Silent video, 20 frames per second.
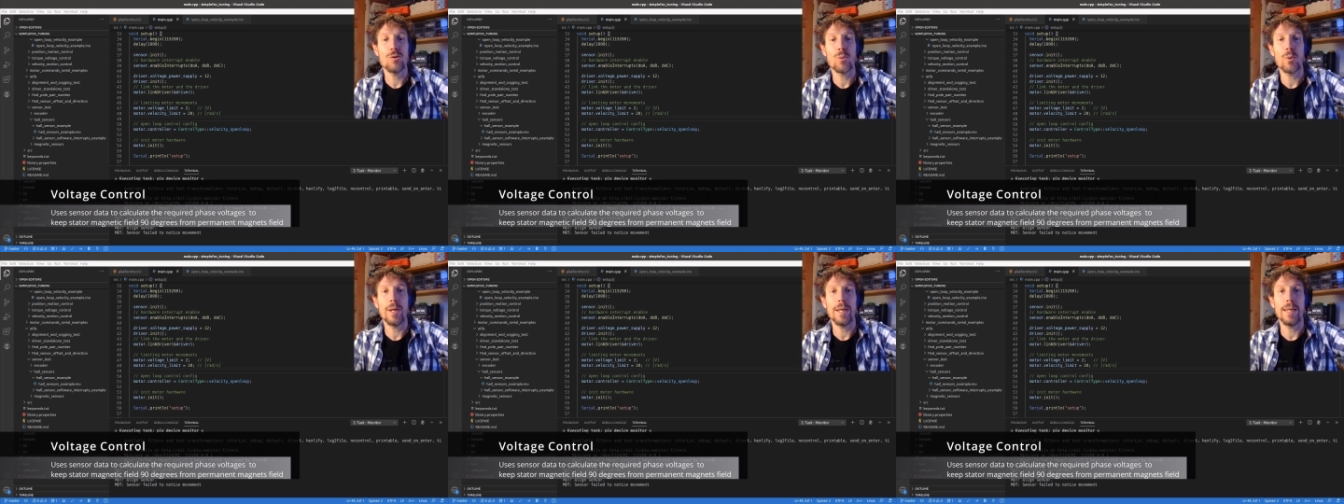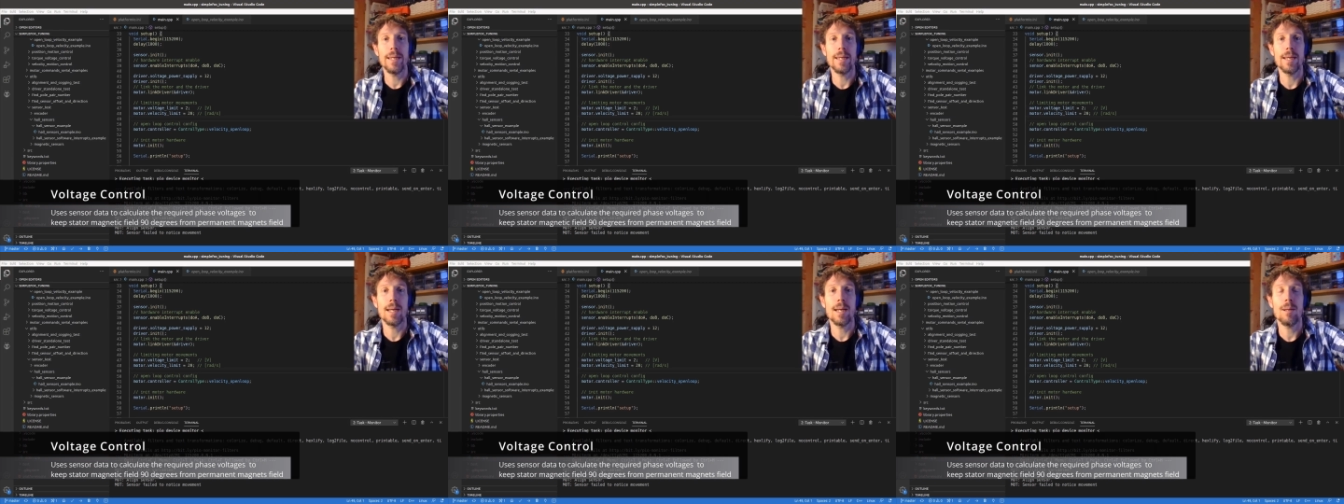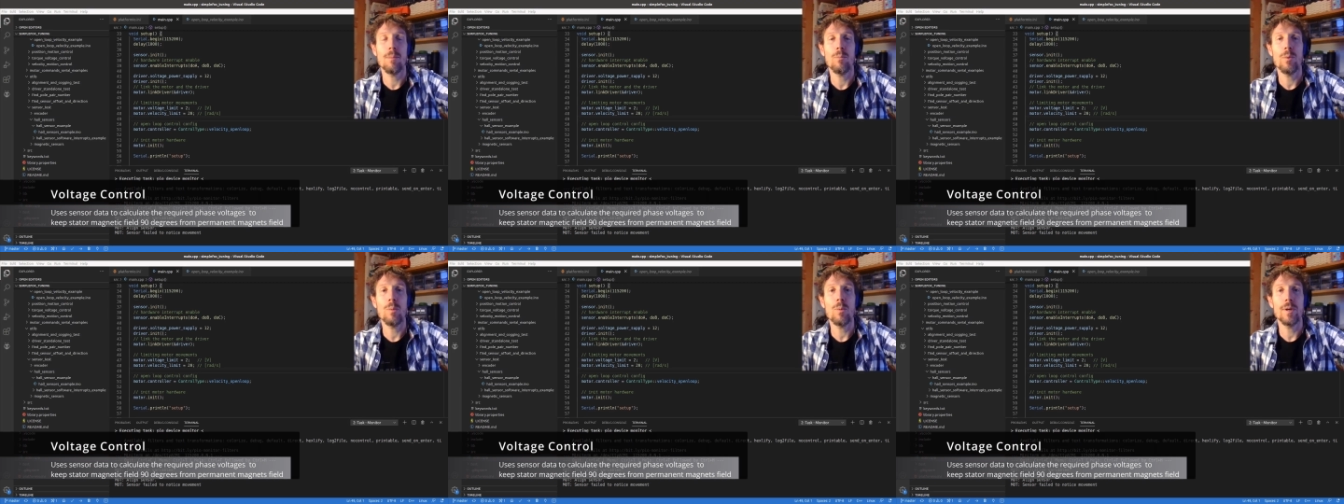We,
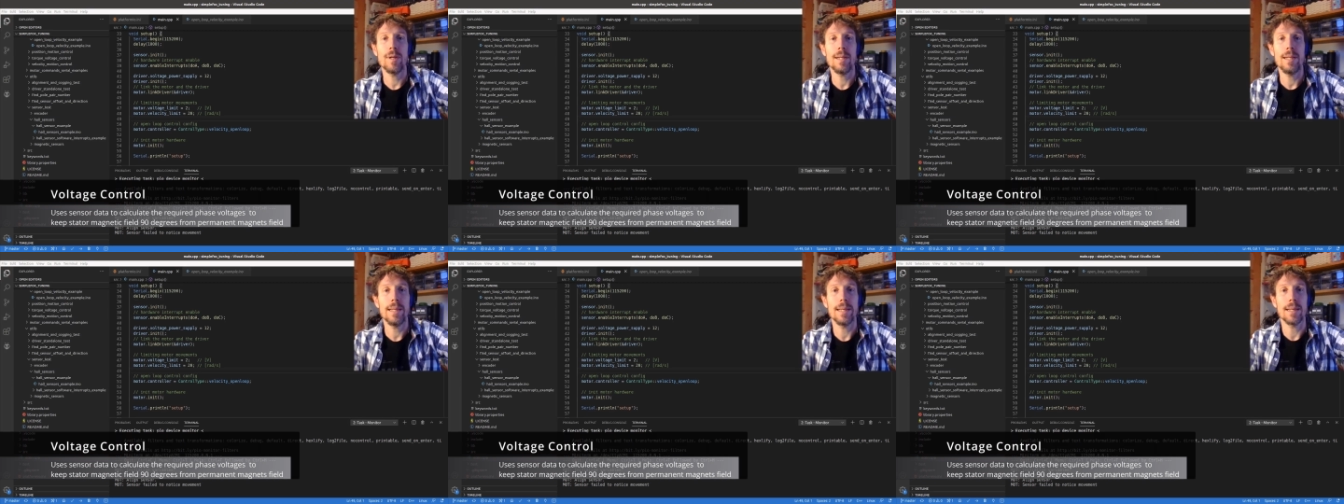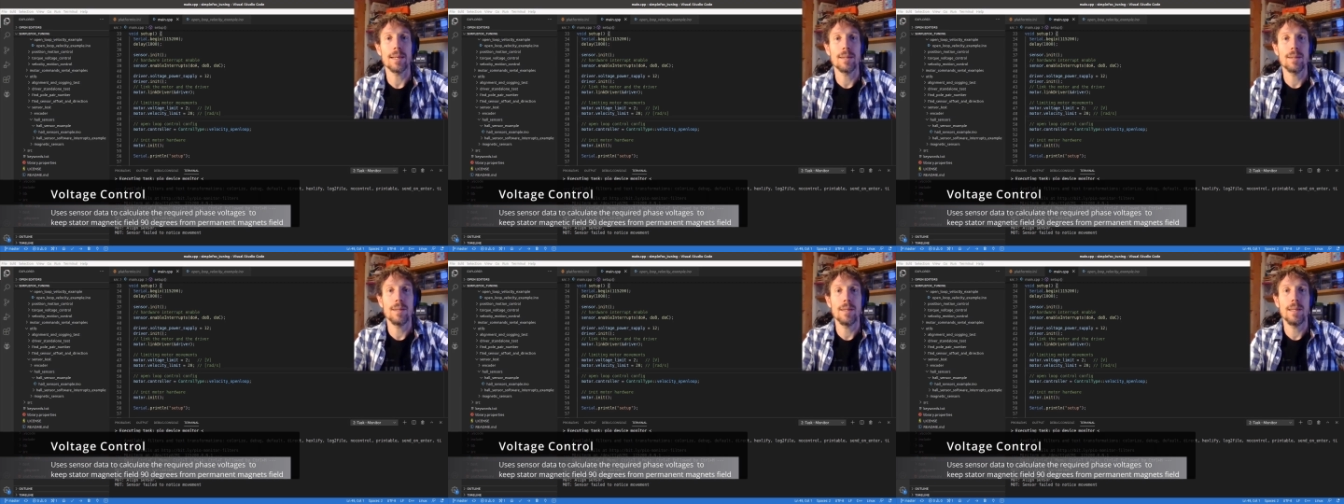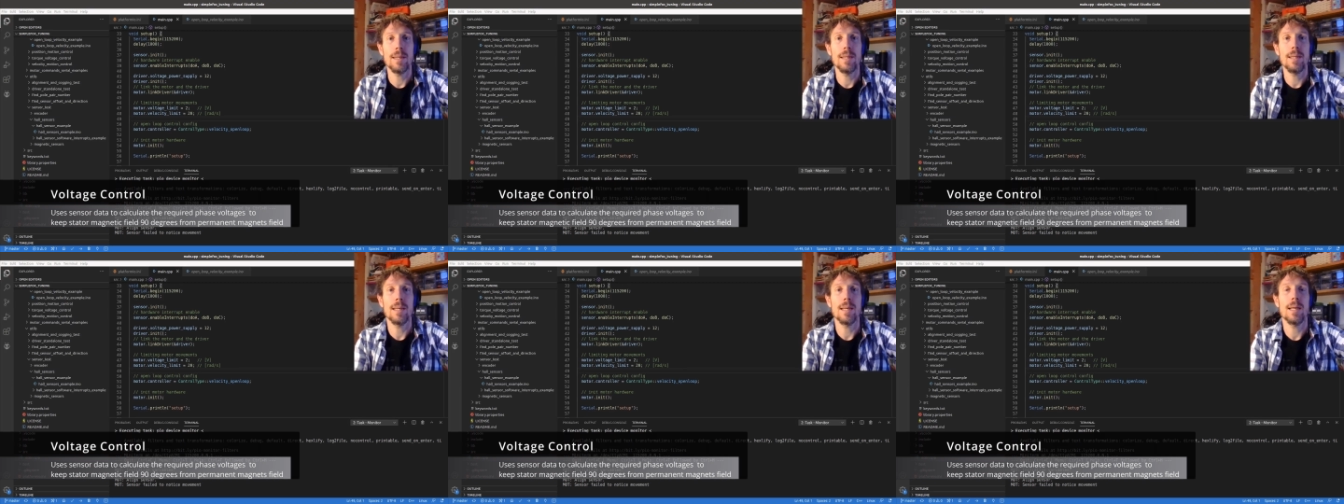um, we want to link
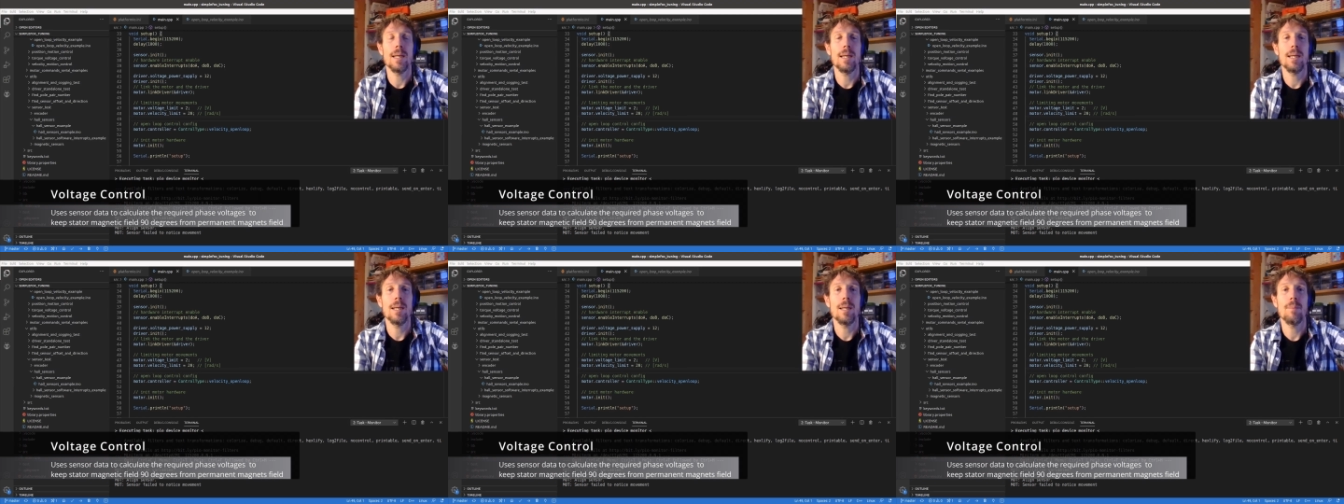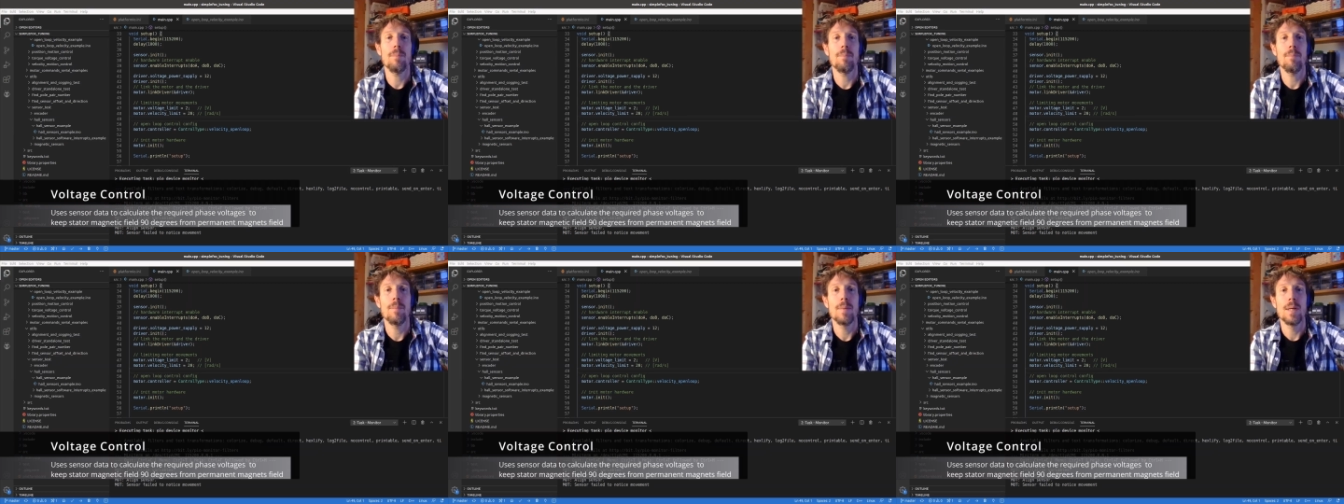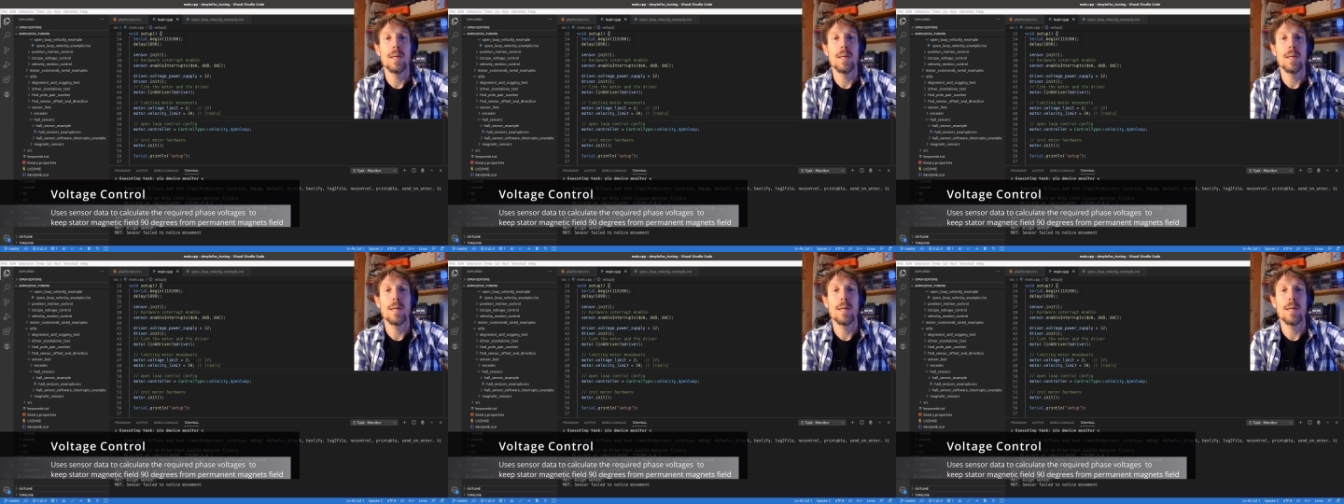the um,